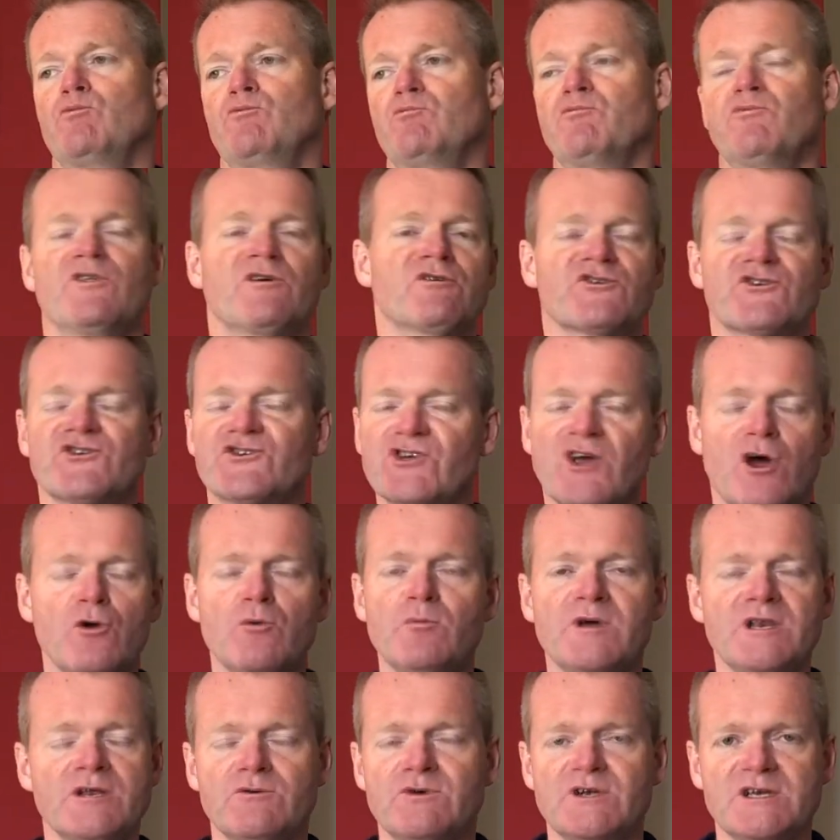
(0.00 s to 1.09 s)
there are so
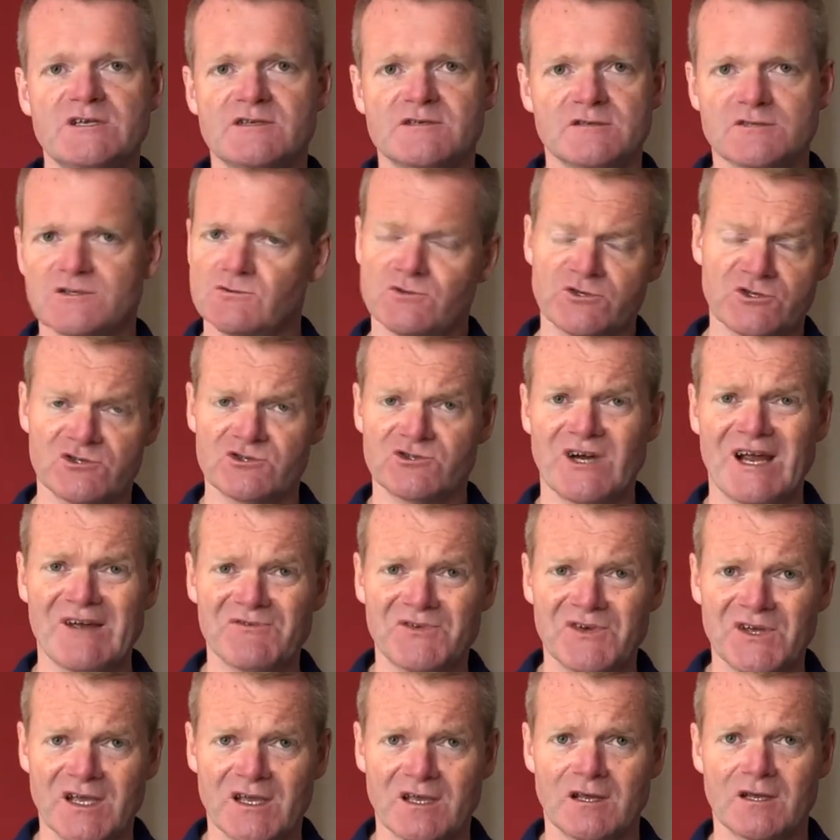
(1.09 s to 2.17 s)
many reasons, or just
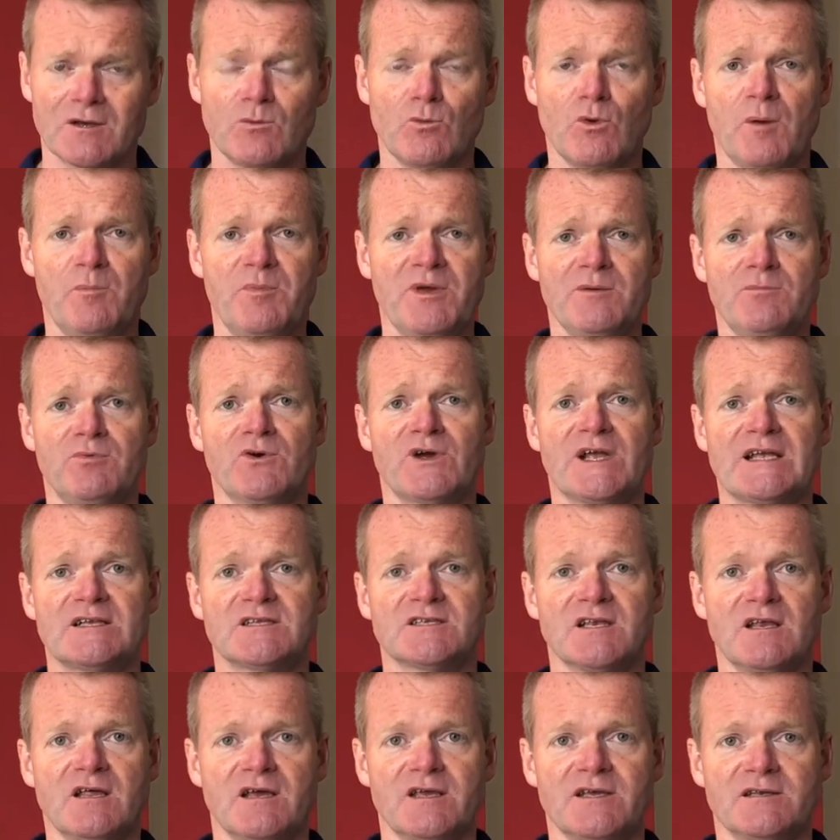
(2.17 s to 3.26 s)
traffic, why people get
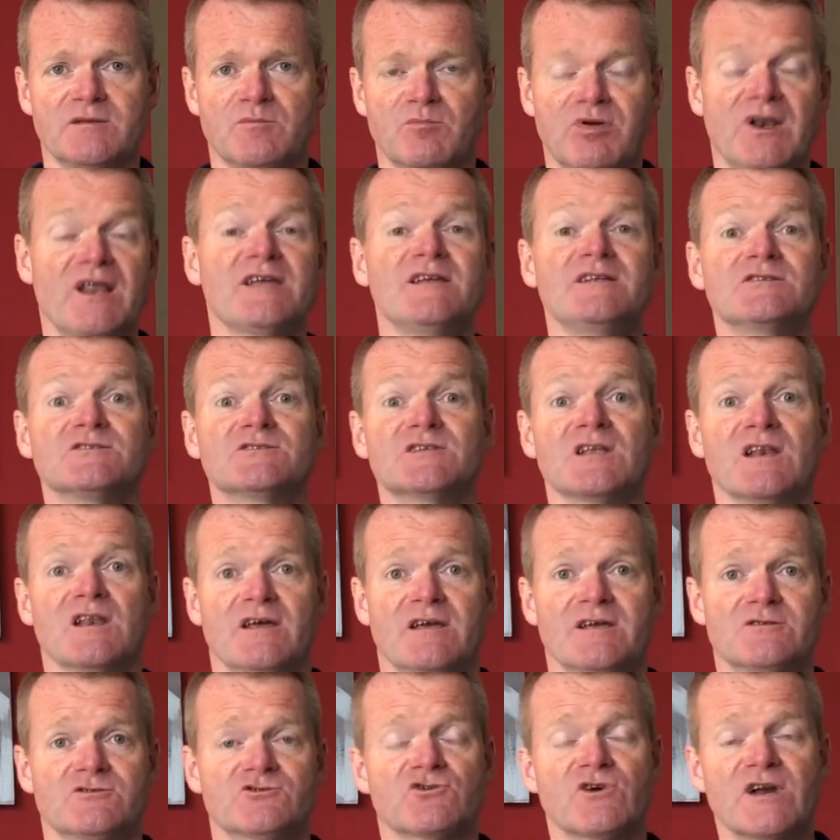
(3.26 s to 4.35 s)
delayed. Planes
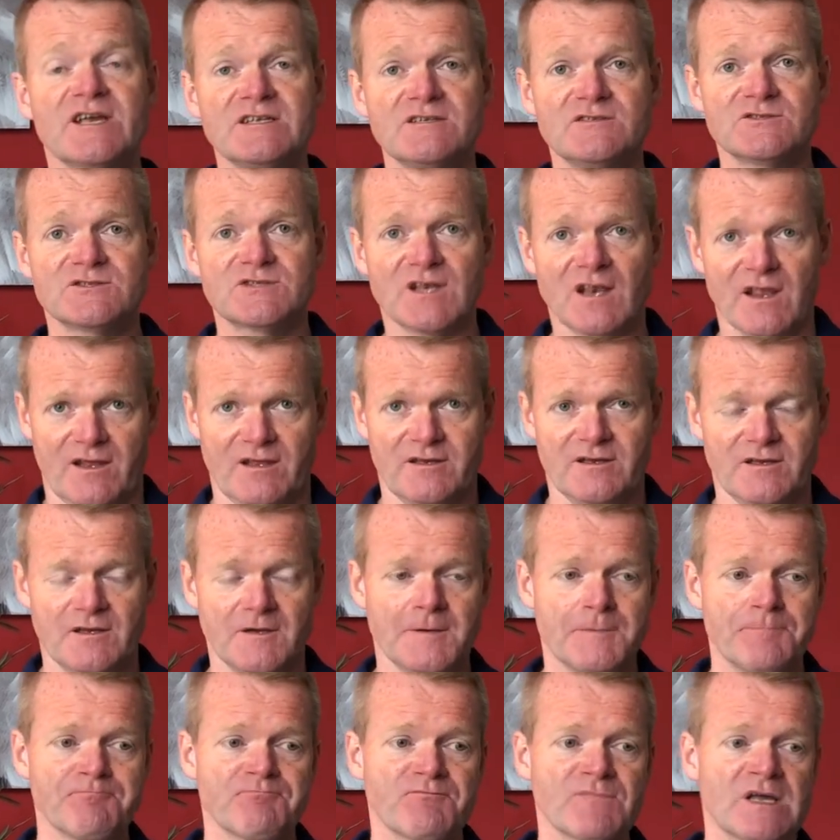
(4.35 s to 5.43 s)
delayed, trains delayed.
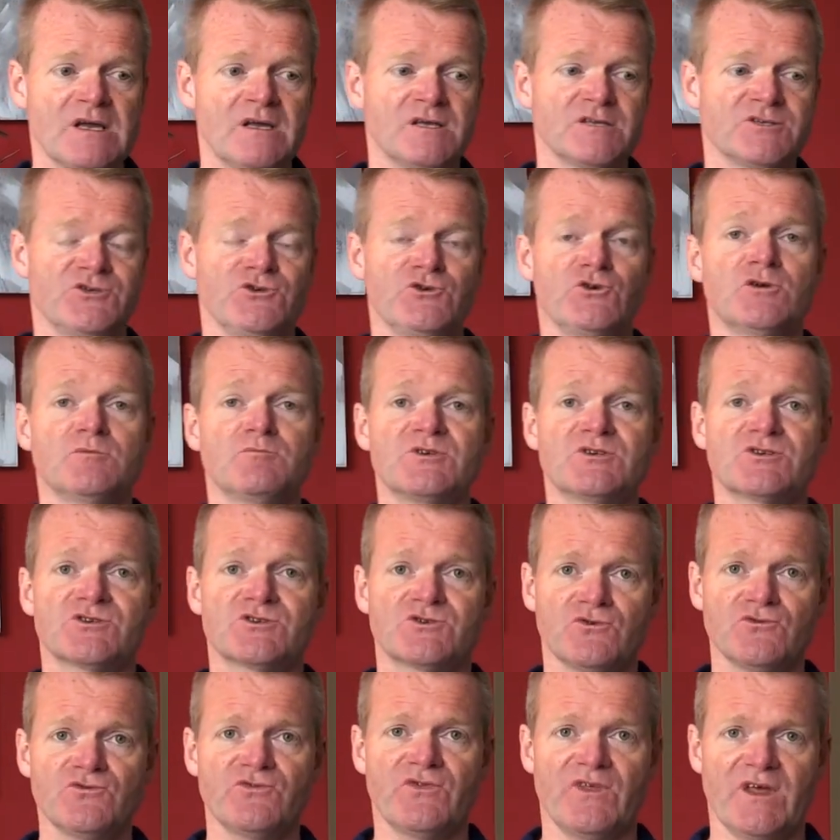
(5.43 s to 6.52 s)
So you can be
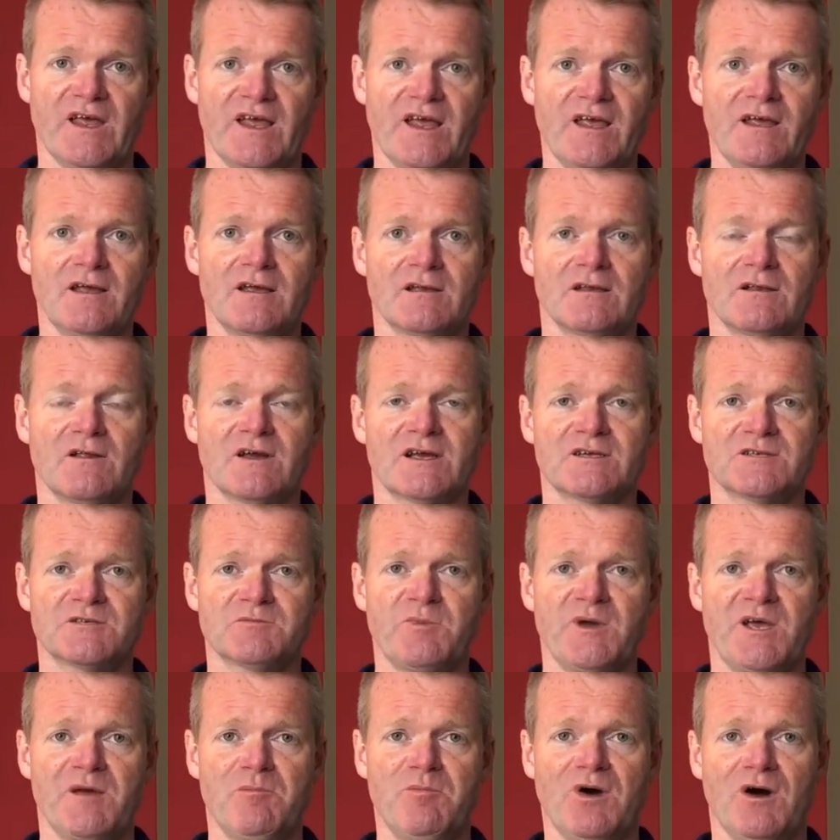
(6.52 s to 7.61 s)
stood there like a
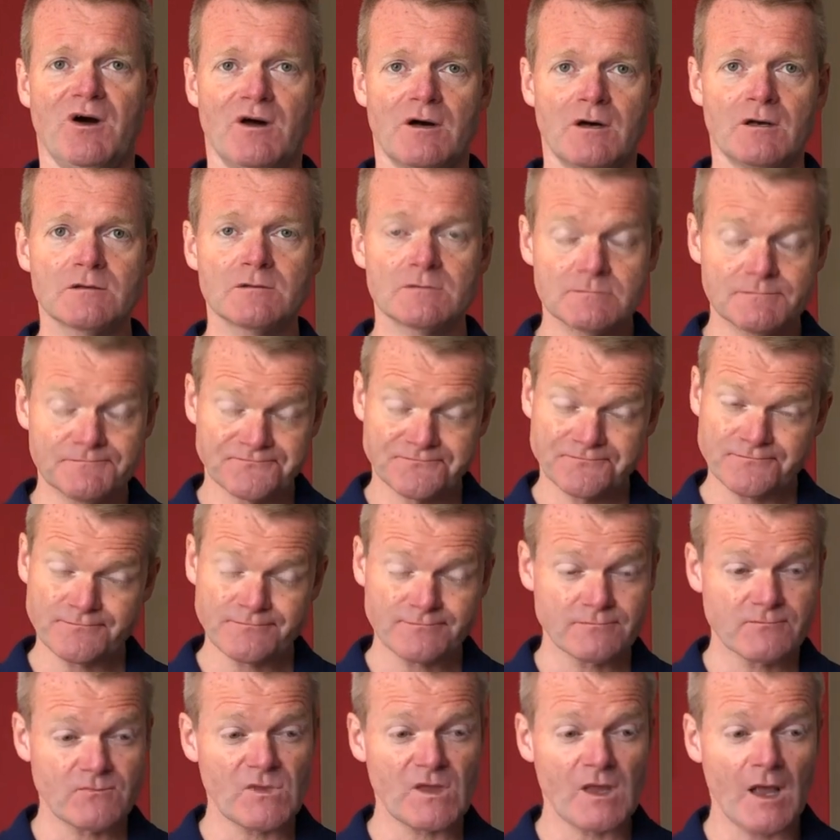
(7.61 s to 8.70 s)
spare part,
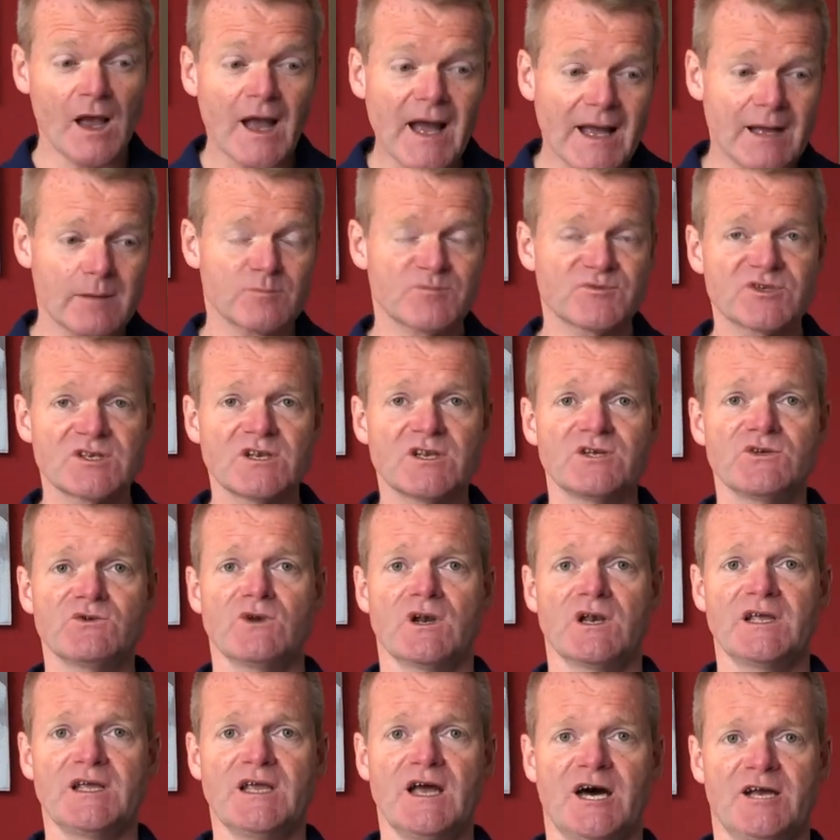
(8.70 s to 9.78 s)

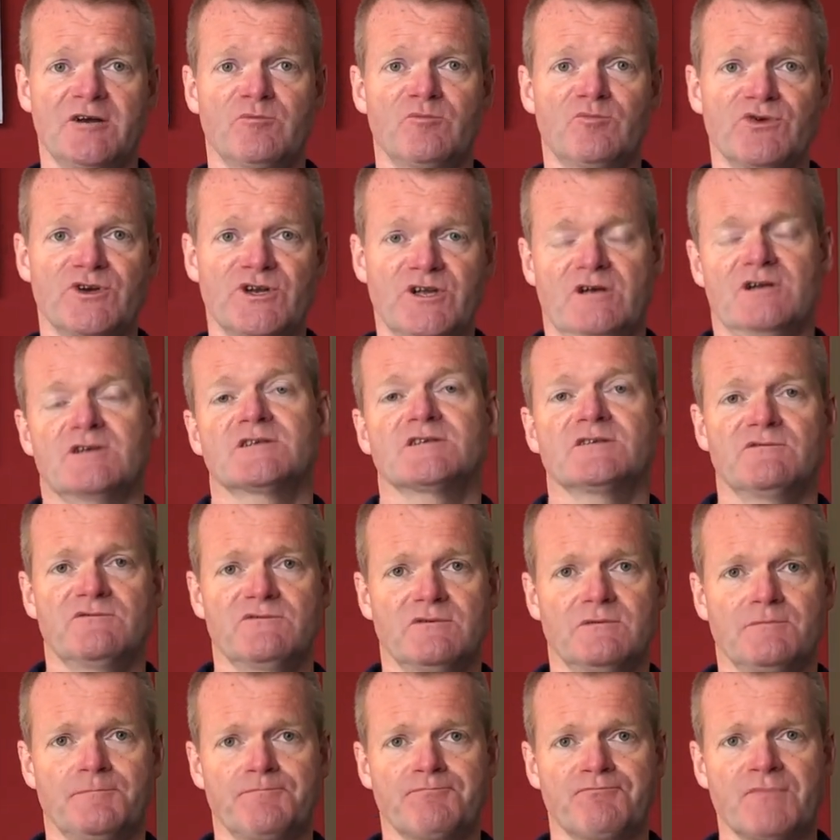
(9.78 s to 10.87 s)
absolutely unproductive.
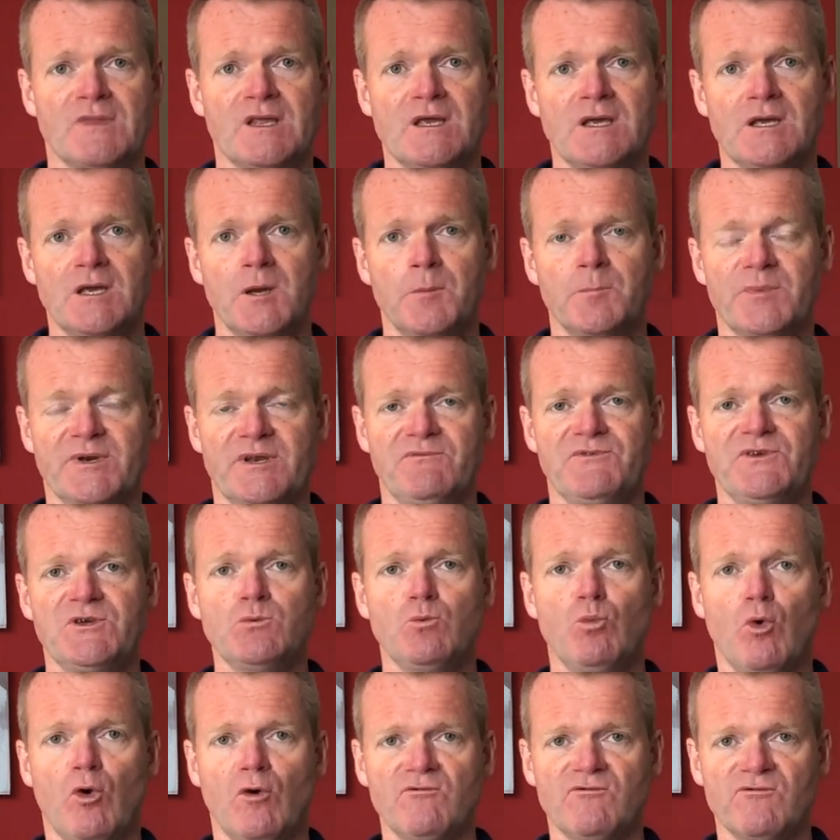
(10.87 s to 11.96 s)
But if you
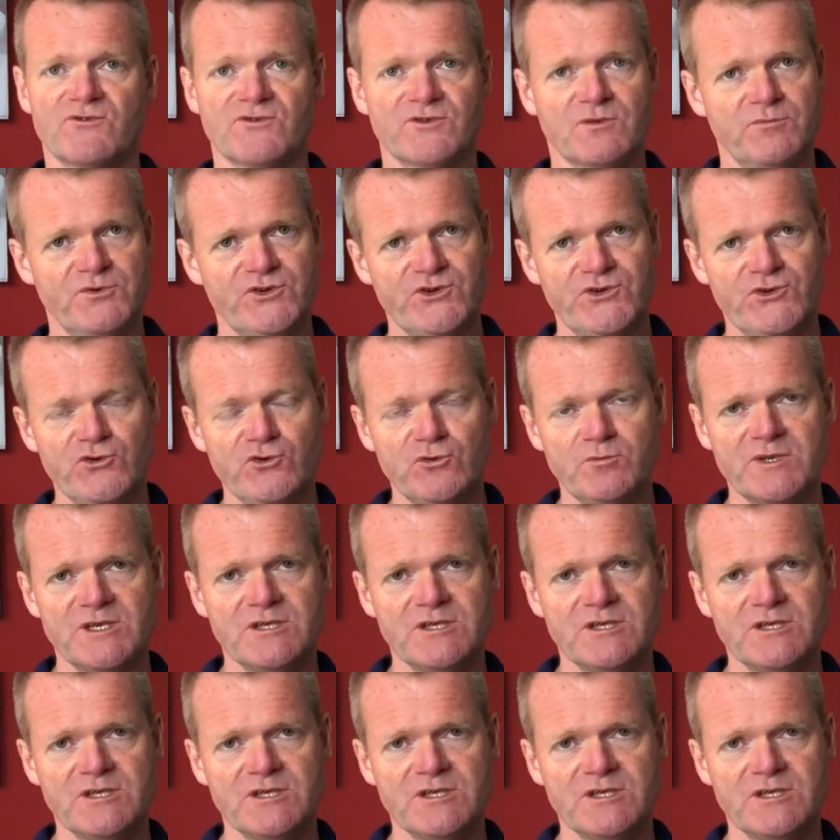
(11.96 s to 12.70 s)
want some human